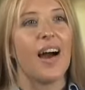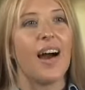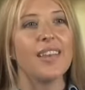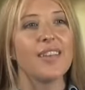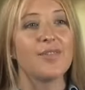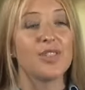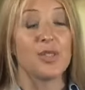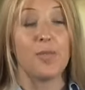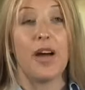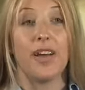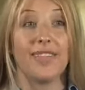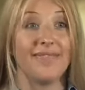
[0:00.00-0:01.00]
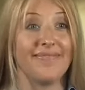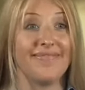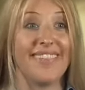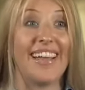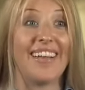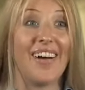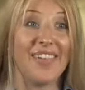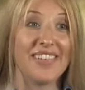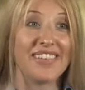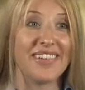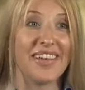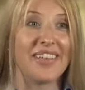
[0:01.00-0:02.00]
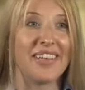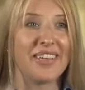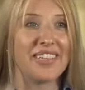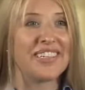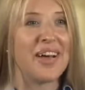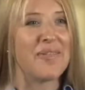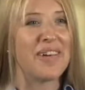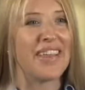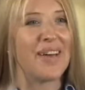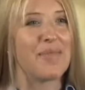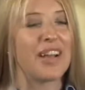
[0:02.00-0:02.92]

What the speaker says: I love to smile. And obviously, I think you can tell by that,